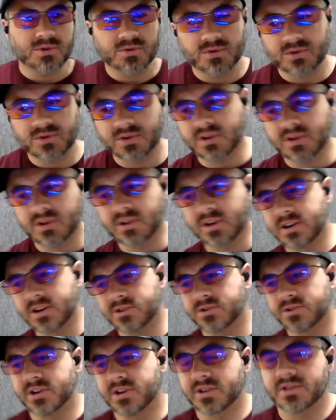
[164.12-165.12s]
for the kind
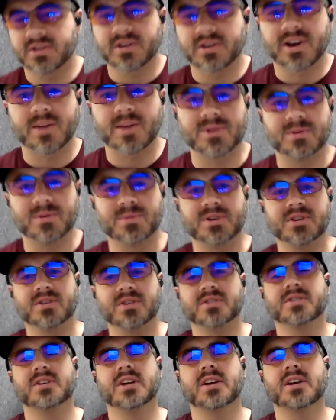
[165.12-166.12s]
introduction. Happy to be here
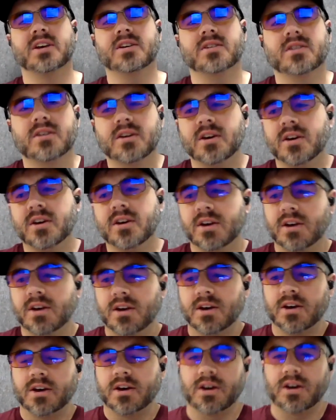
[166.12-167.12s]
today.
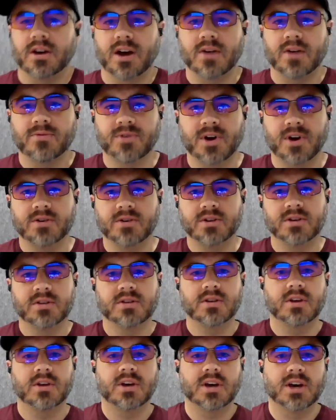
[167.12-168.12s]
I
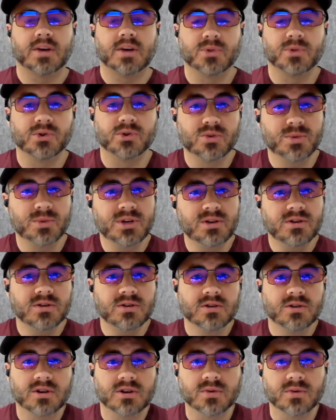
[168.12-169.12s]
founded Perlumi.
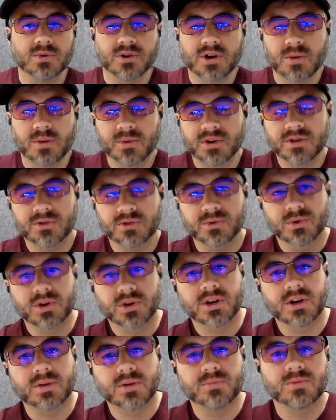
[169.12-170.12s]
We're a company that's
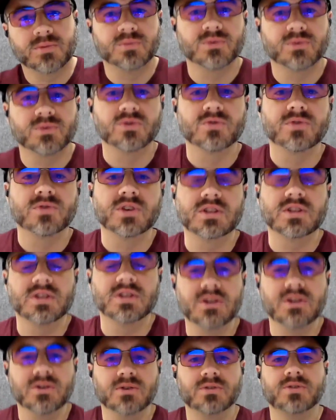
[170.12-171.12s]
working on improving
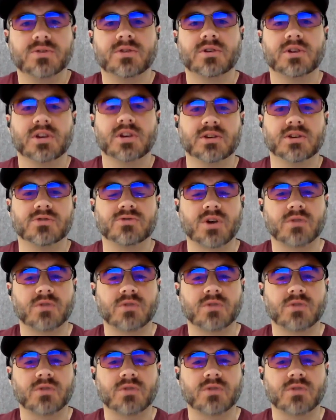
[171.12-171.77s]
yield and drought